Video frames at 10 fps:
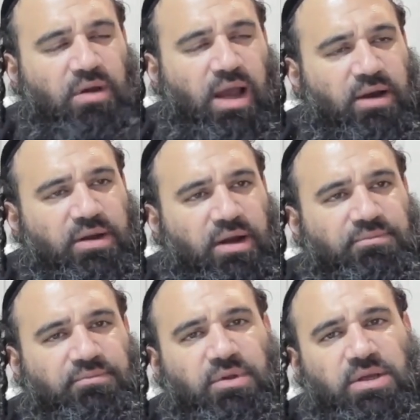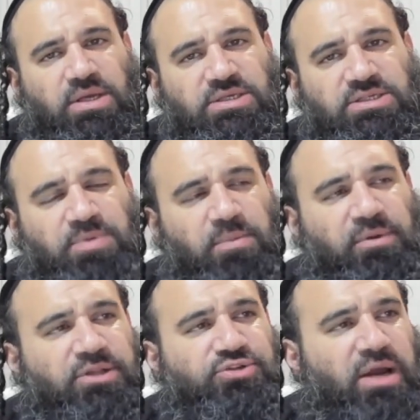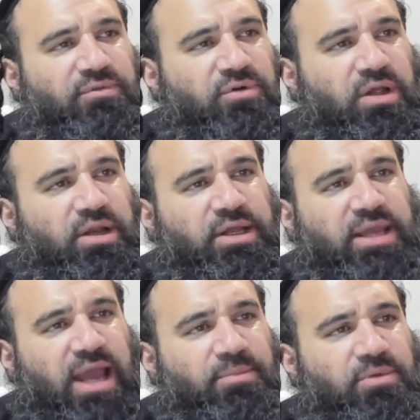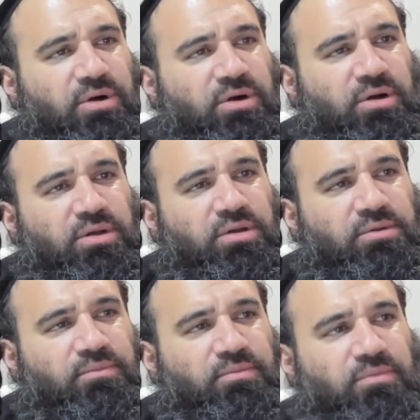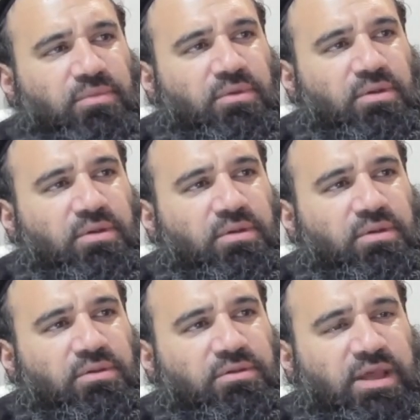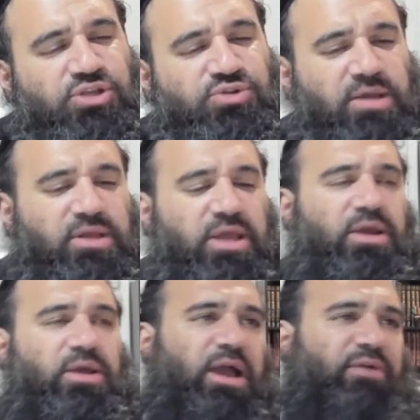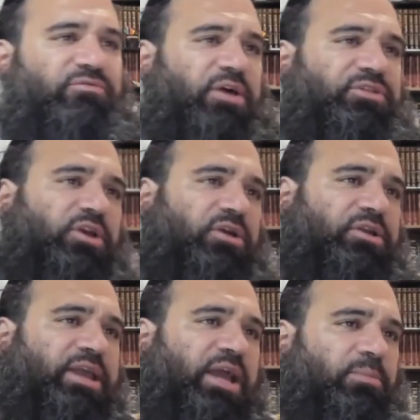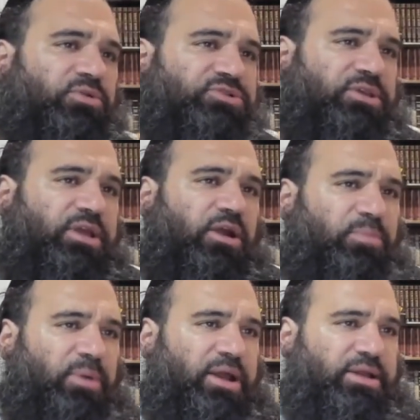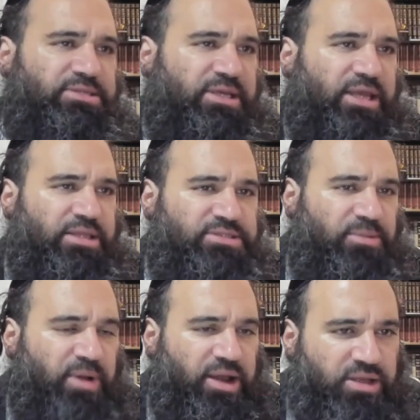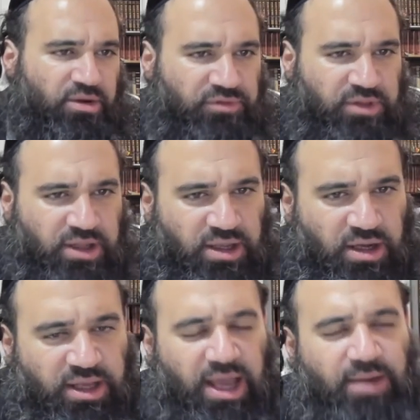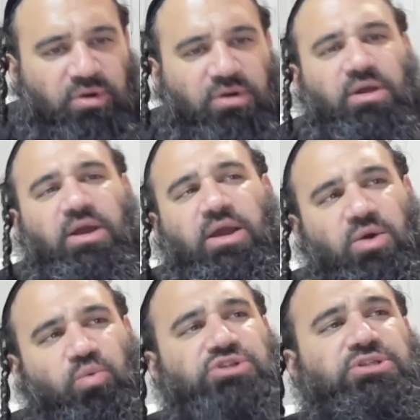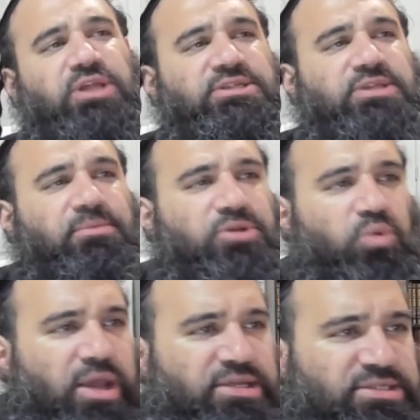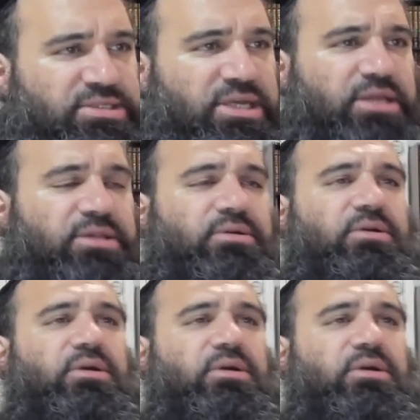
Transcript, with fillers: How come? It's people that travel on a camel, they have nothing on the camel, so their body is against the body of the camel, which leads them to waste seed.